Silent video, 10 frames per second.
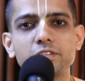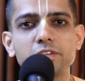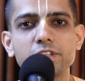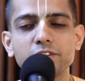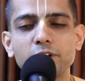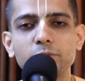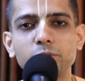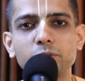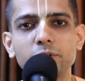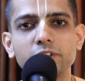which has come
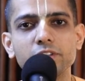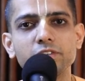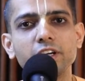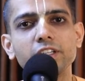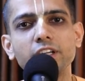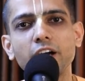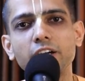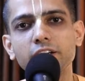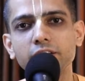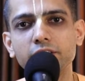to him. In this way,
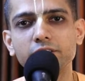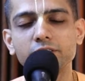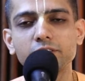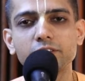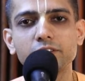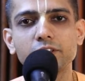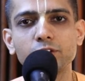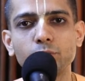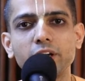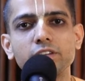entire day,
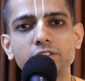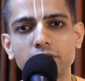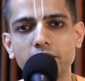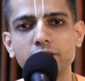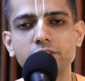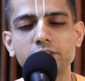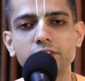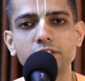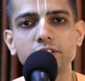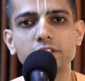twice, thrice,
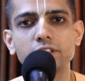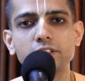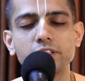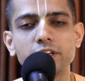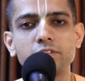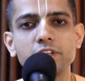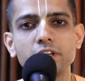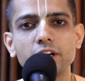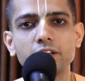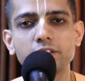every
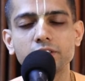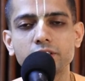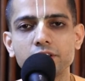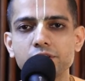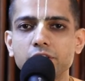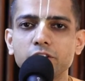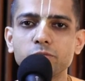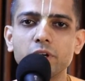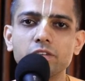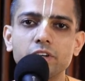hour, Krishna is
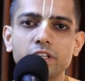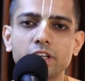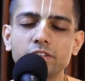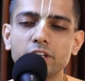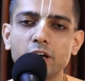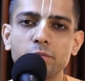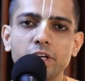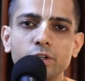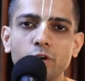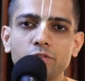made very nice
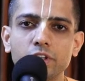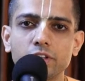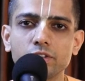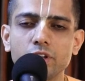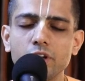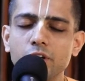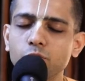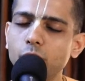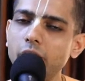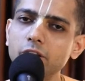elaborate offerings.
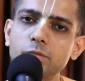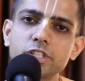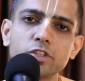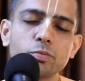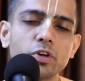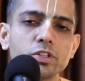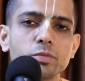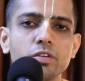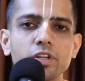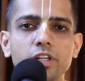So as much as
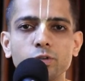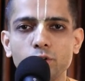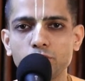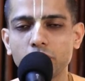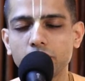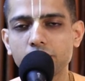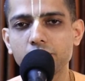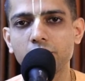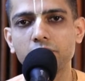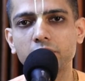possible, we can cook for
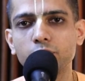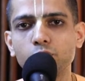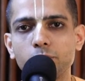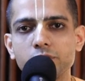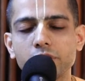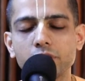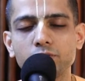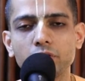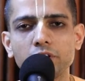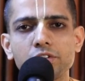Krishna, we can do
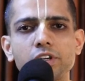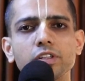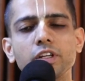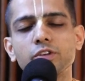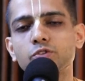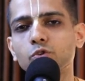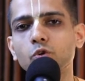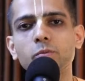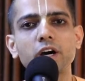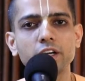Abhishekam for Krishna, there is
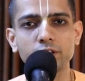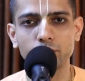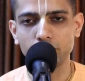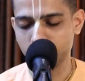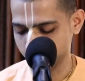no bar at all.